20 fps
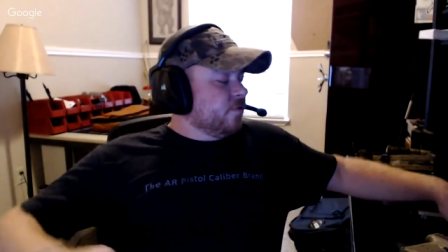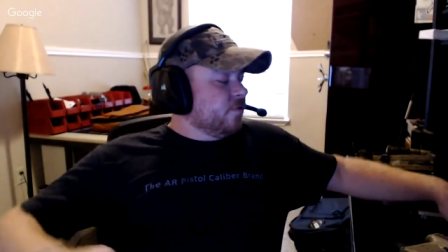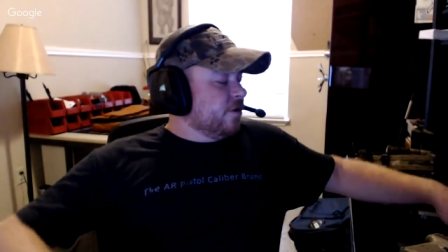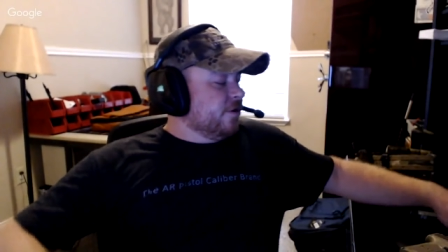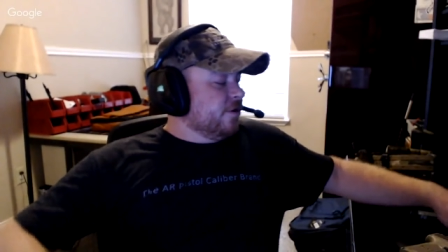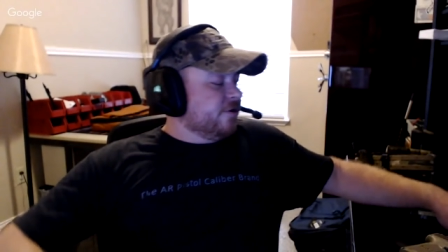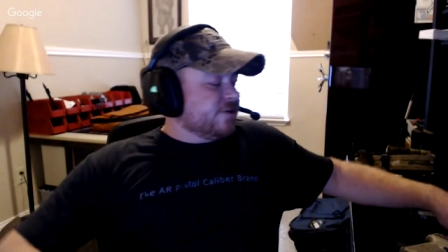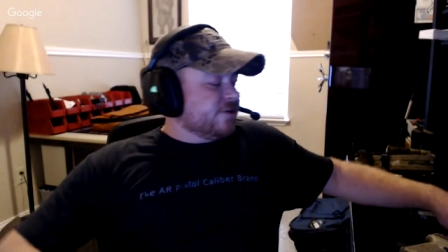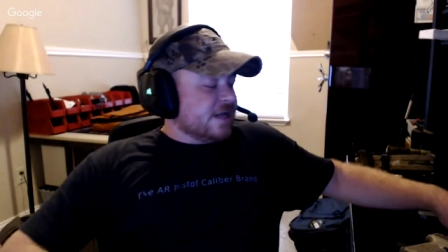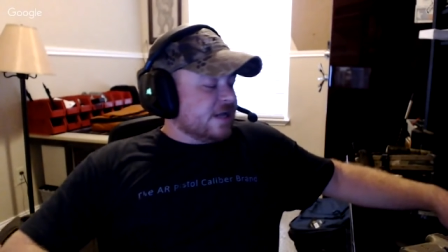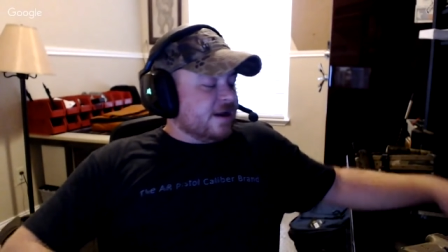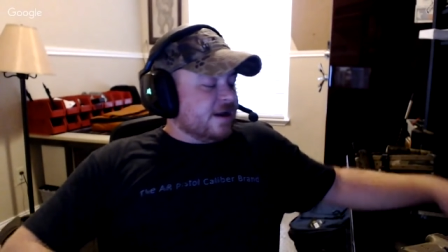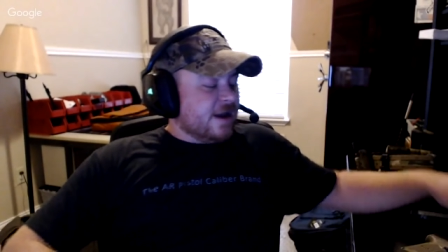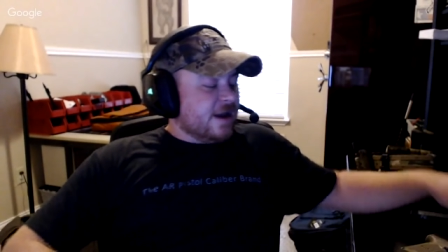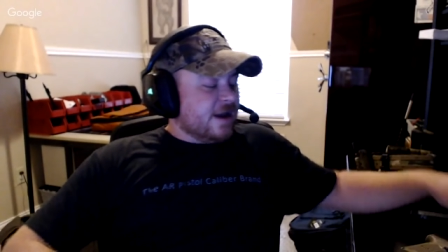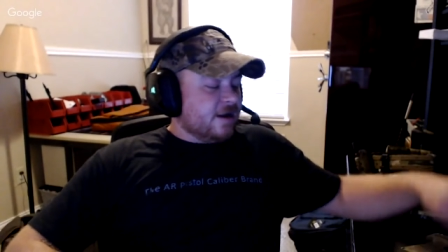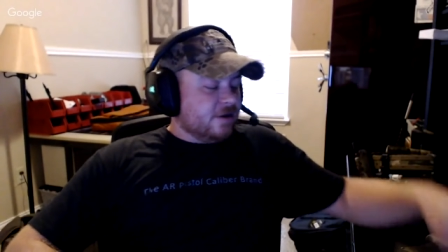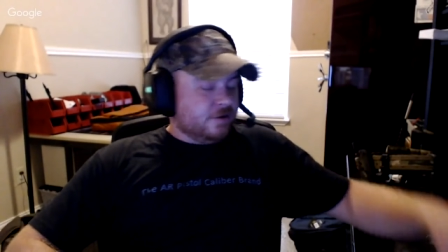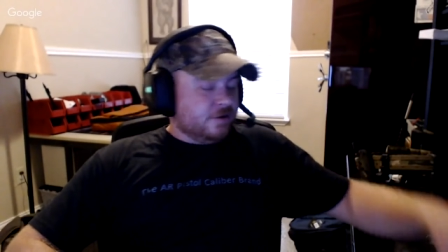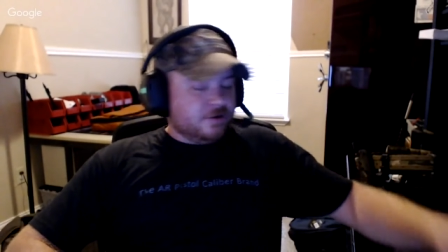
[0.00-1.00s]
understand
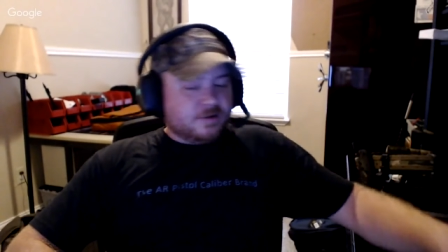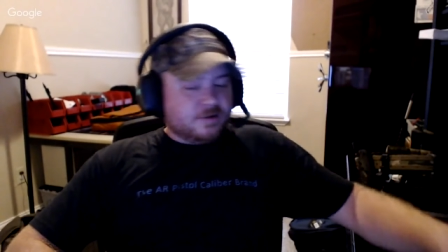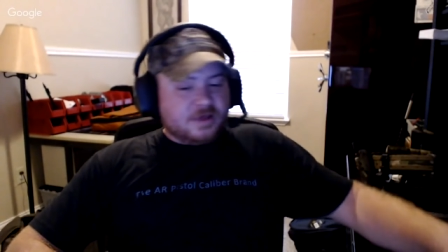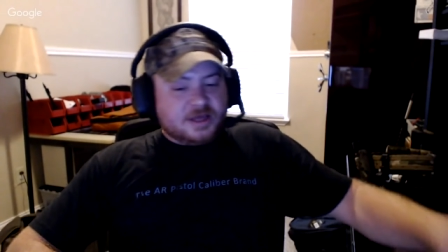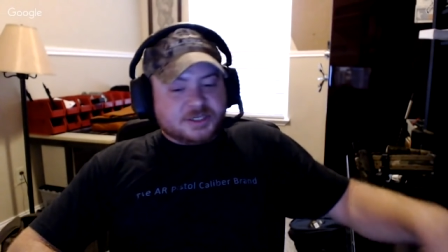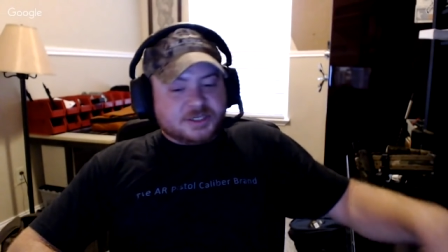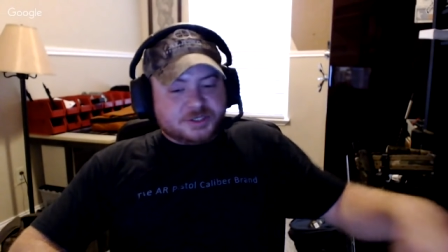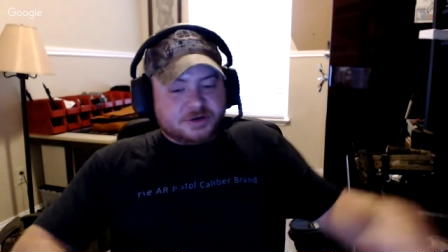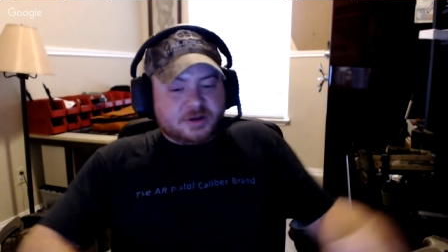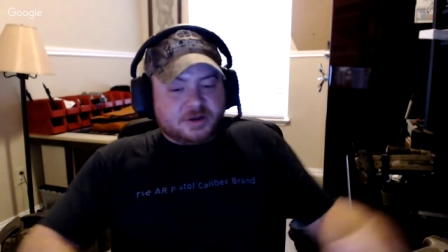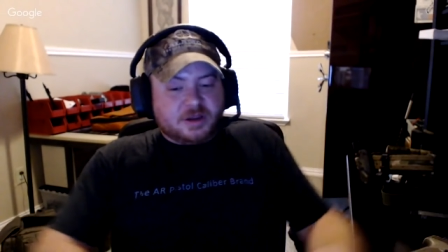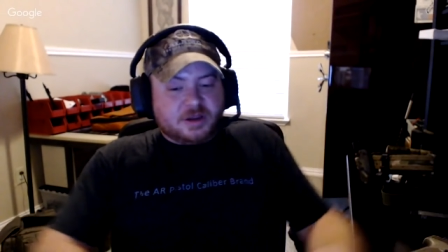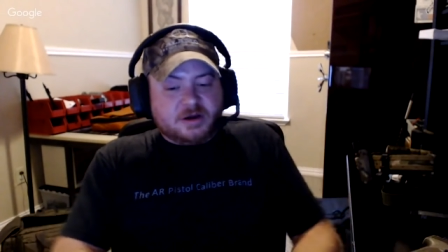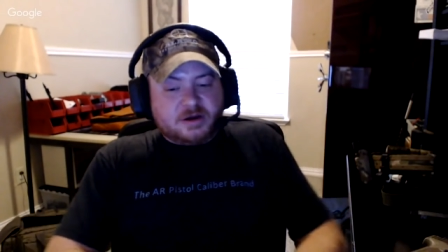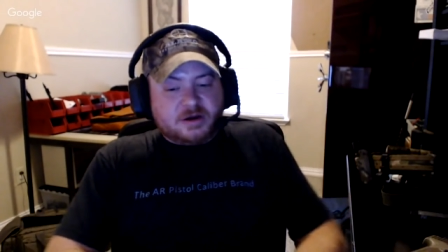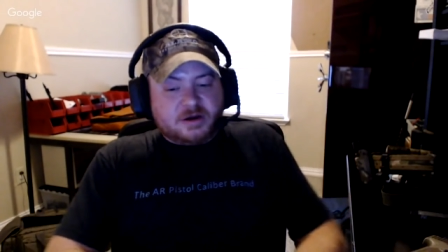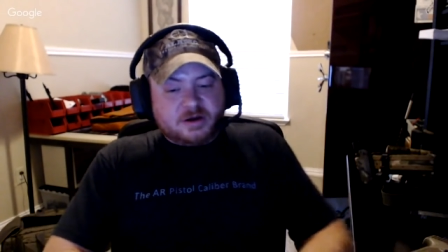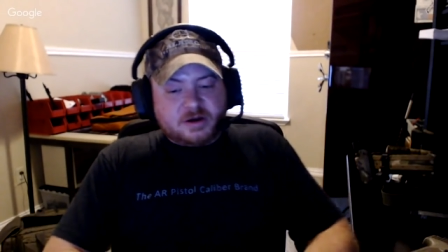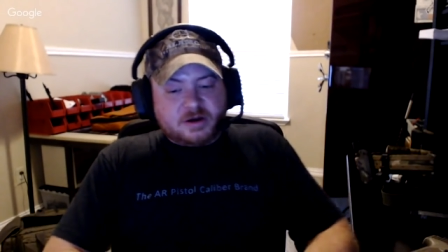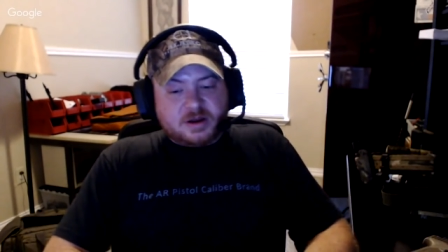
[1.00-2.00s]
how to utilize your
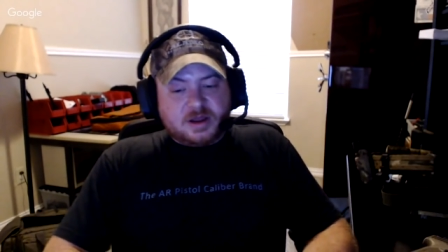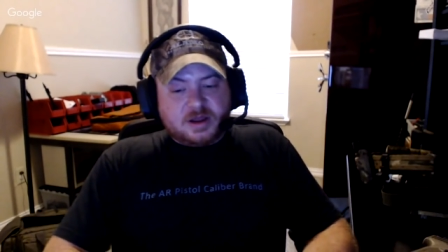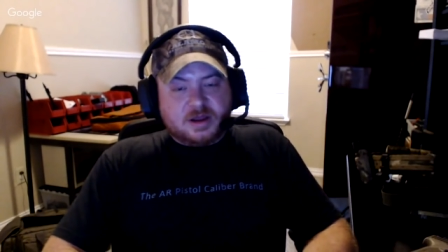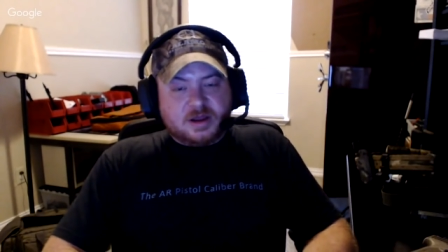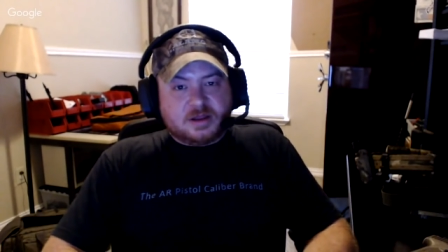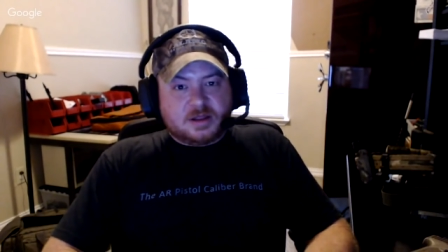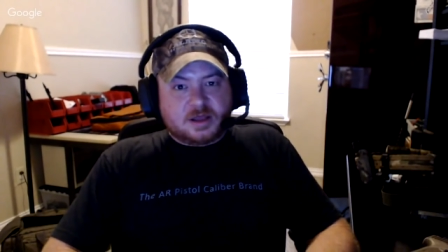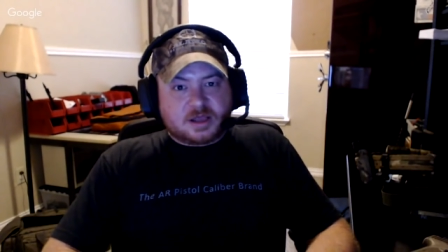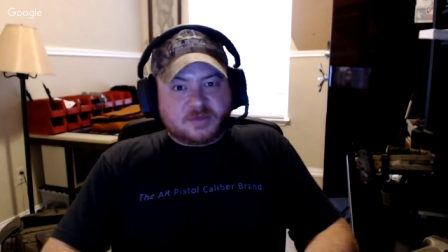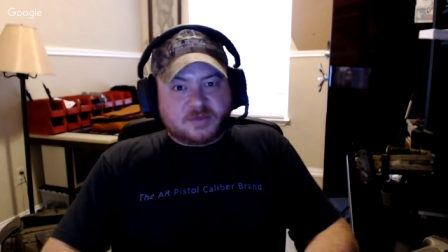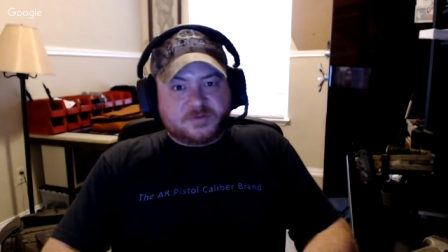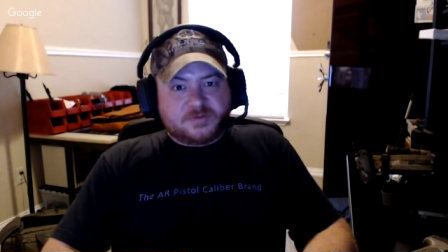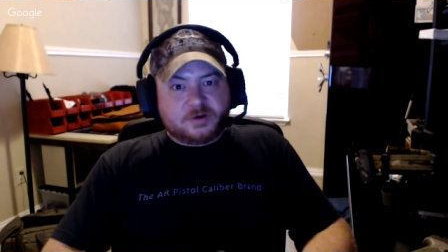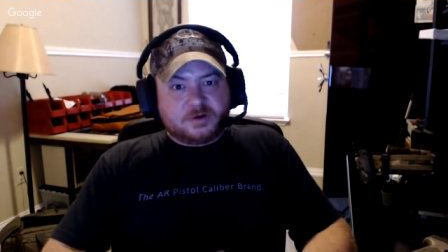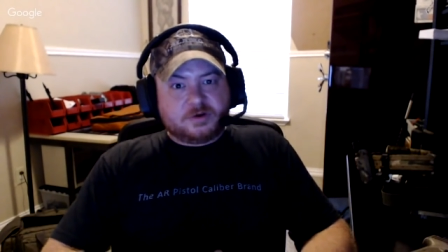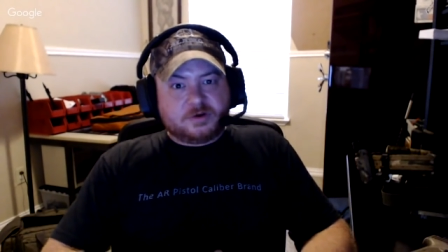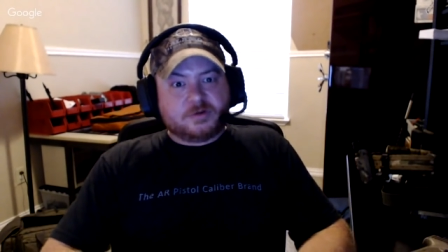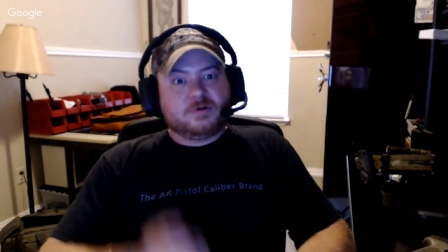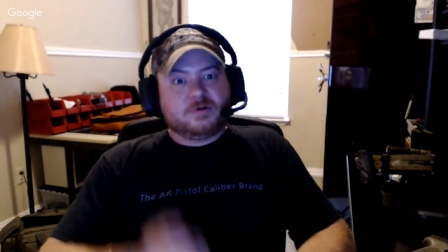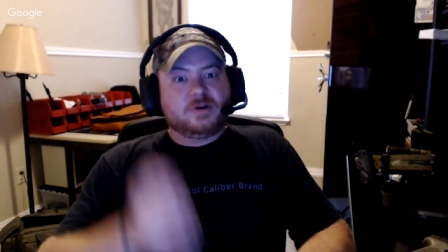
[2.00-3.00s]
gear, and like if
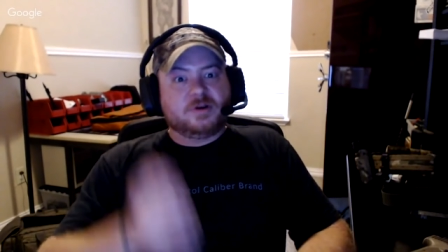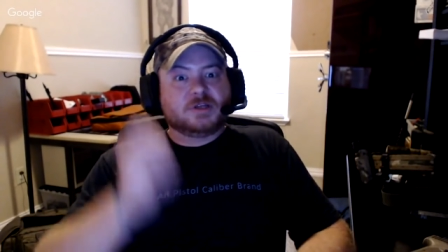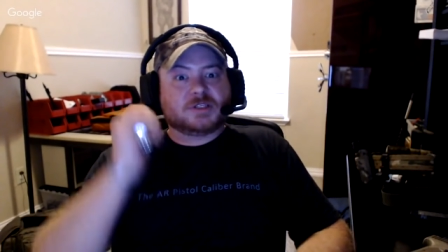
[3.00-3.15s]
you're going